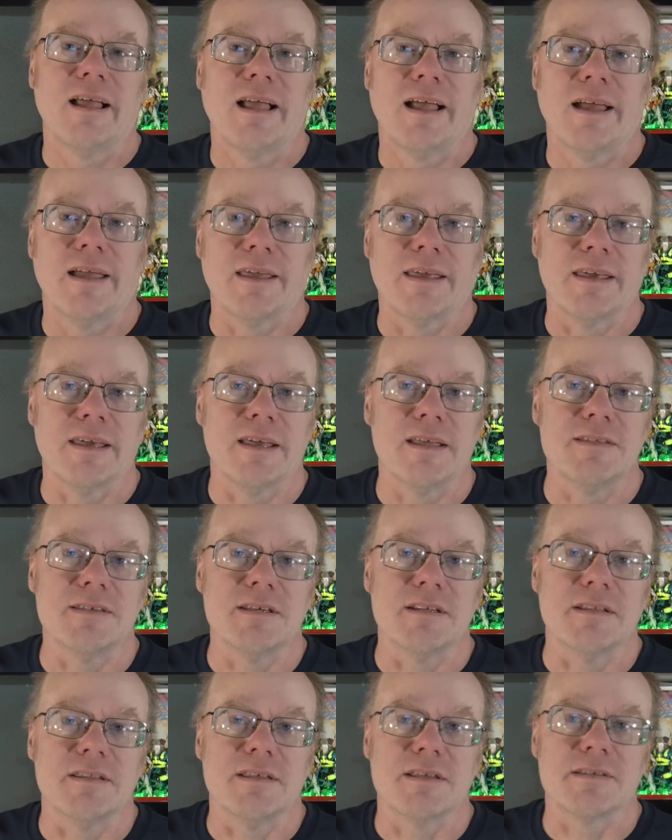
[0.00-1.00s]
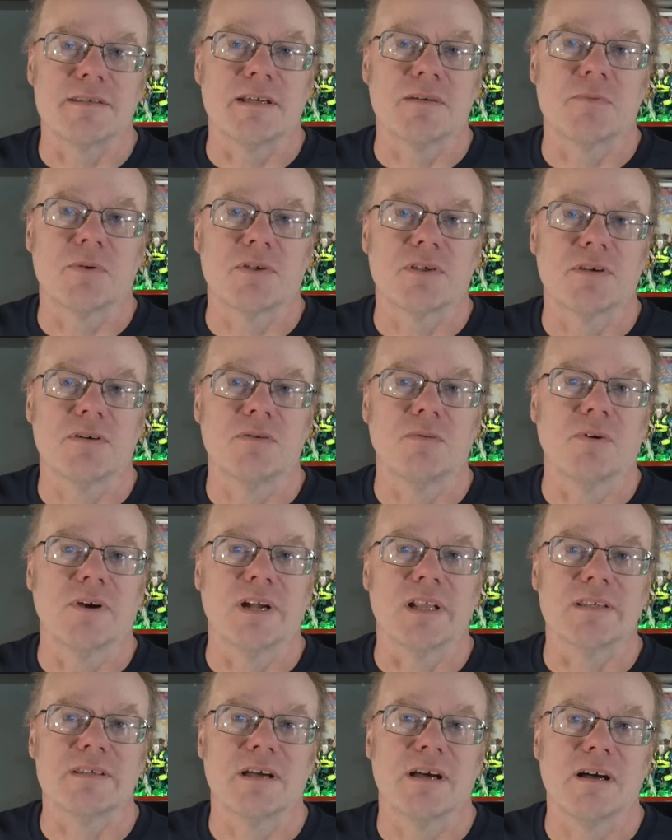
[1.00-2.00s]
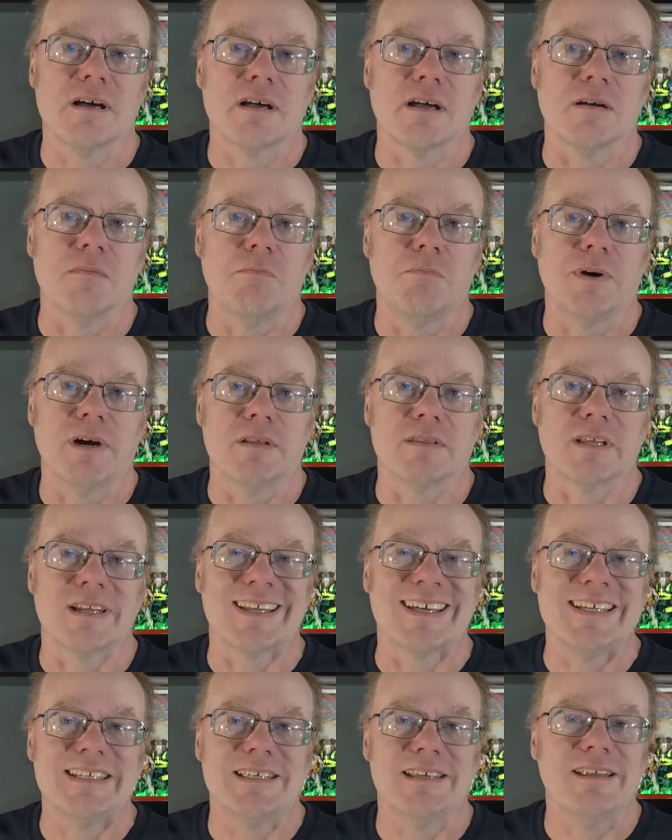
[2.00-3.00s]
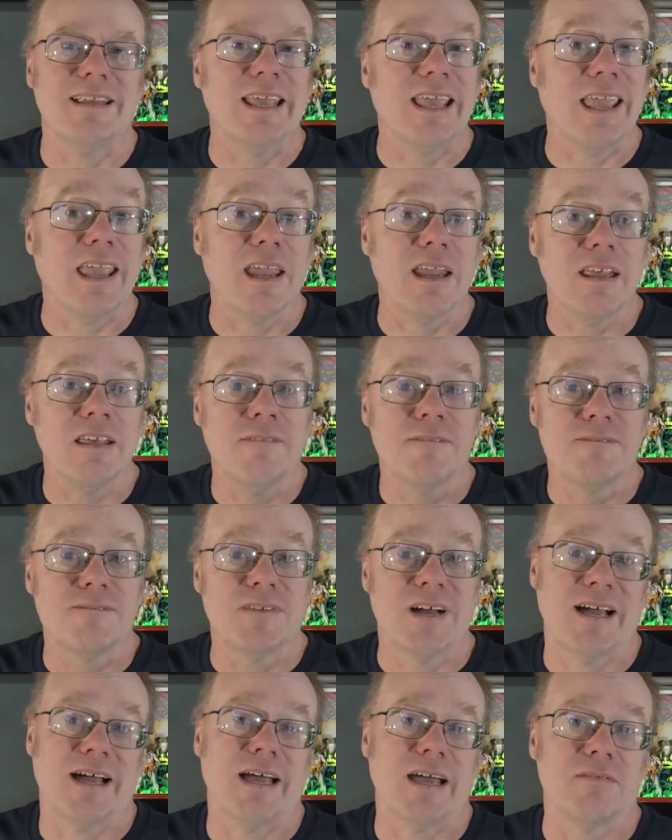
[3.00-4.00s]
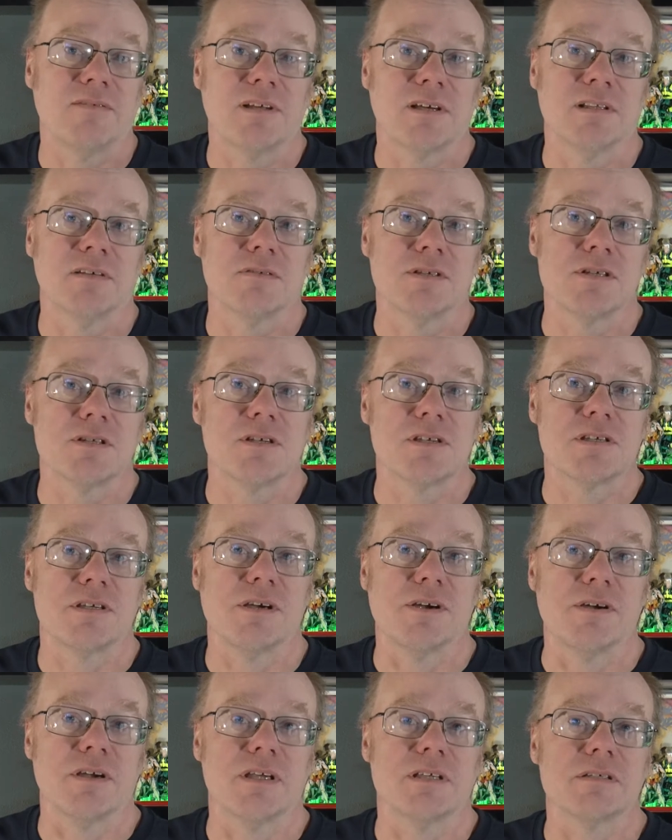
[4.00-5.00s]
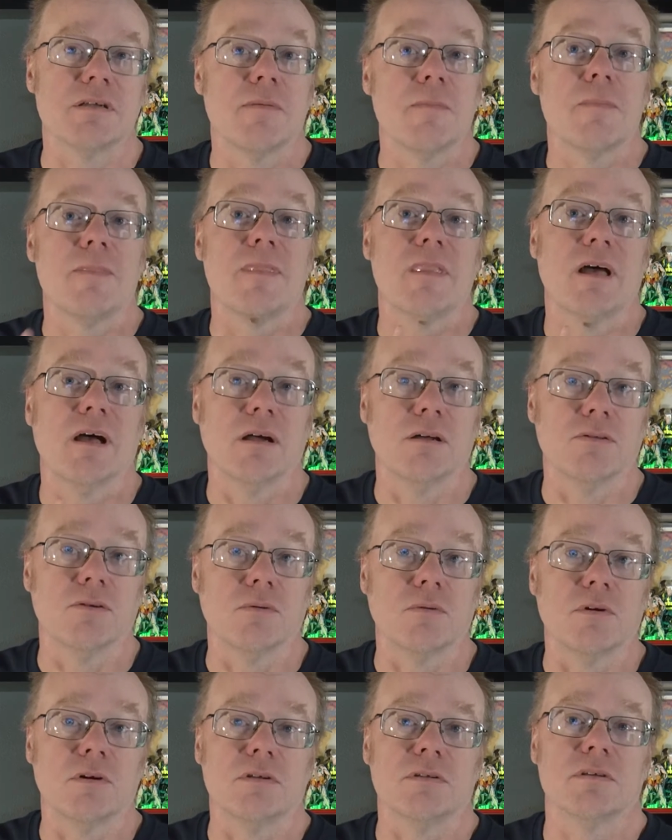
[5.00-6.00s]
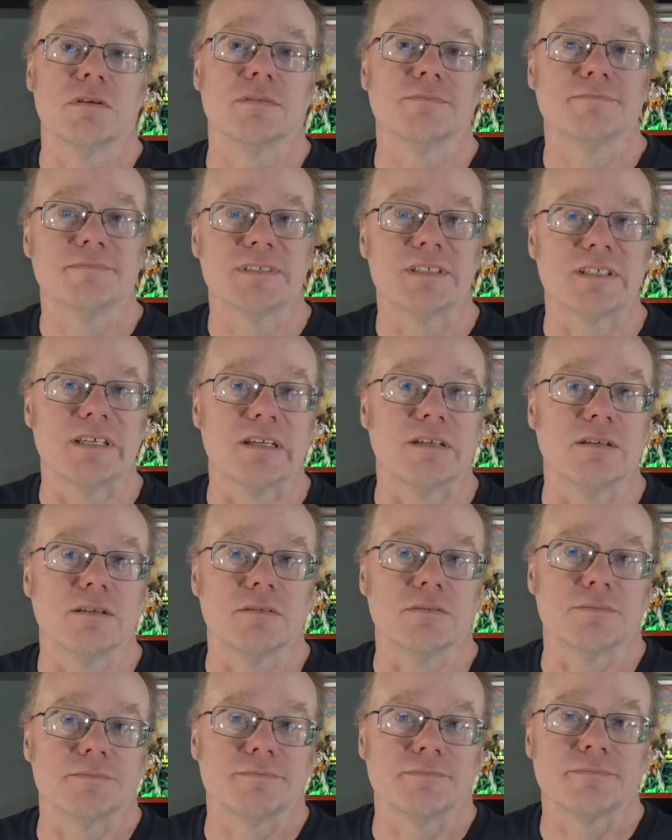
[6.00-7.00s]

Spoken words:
Hi kids, and in this episode we're going to talk about the 1985 television series Otherworld. Stay tuned.